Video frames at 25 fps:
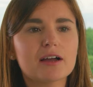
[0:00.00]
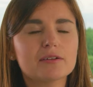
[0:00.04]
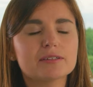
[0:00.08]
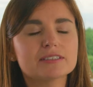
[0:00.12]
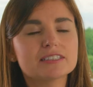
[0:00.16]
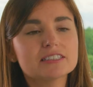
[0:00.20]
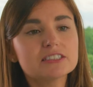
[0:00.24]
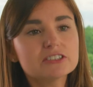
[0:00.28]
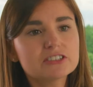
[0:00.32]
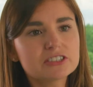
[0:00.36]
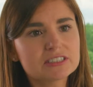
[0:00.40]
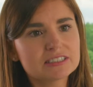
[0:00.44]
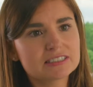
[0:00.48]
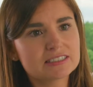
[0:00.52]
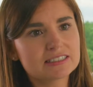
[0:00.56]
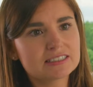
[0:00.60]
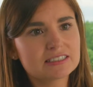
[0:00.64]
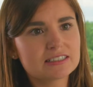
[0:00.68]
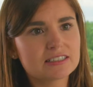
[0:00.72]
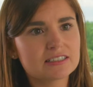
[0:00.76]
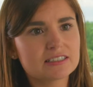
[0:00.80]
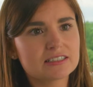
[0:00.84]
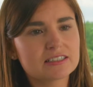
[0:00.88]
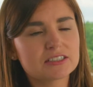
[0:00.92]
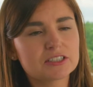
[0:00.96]
I was interested
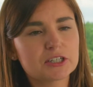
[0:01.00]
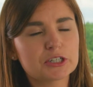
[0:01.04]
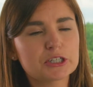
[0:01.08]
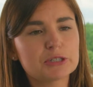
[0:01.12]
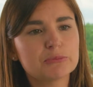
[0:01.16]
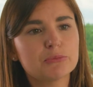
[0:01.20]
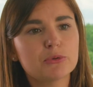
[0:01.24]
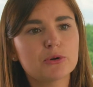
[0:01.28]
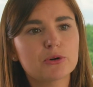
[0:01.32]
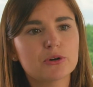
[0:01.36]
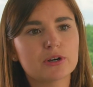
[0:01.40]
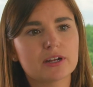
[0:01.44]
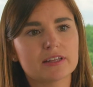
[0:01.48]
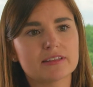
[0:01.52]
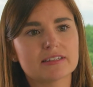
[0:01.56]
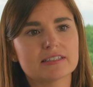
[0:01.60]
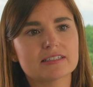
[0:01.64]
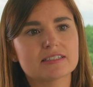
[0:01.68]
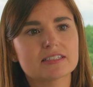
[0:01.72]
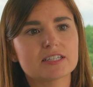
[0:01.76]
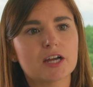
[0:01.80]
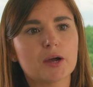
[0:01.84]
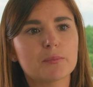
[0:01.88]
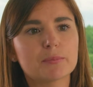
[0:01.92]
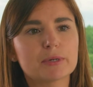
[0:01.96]
to study more on this
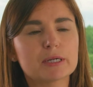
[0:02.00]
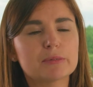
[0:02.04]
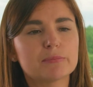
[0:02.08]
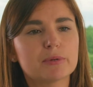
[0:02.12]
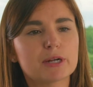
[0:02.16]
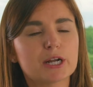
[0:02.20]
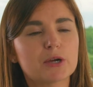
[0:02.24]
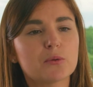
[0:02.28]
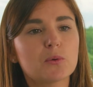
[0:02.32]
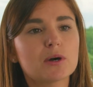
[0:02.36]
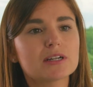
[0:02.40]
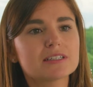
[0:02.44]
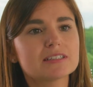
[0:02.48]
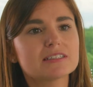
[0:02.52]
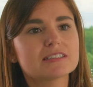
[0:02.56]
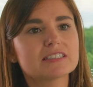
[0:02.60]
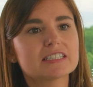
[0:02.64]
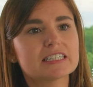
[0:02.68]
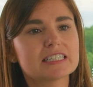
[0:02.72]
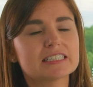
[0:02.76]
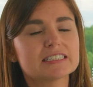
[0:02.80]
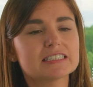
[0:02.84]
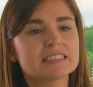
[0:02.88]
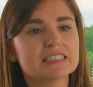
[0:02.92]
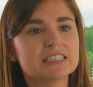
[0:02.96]
topic, but I wanted to
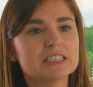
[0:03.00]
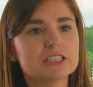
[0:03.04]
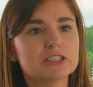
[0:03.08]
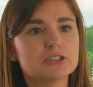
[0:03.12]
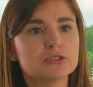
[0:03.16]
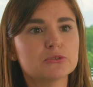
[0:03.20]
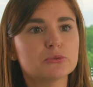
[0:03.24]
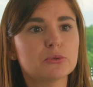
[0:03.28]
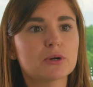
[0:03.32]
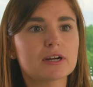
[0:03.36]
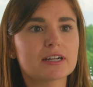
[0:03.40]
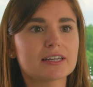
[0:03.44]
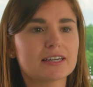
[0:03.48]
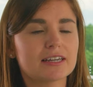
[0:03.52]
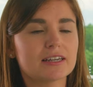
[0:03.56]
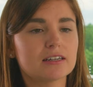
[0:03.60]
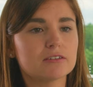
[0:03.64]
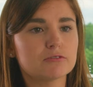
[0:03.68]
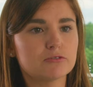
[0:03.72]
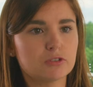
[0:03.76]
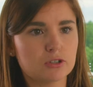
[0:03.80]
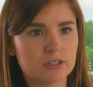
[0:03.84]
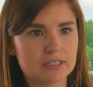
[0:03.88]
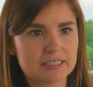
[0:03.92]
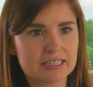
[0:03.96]
continue working
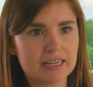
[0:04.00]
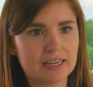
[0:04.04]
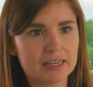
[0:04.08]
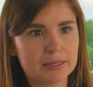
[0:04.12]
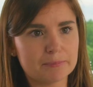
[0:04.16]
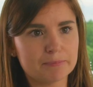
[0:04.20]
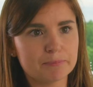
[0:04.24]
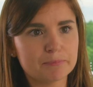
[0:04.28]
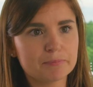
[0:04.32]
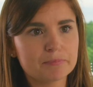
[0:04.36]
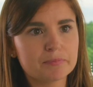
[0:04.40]
full time.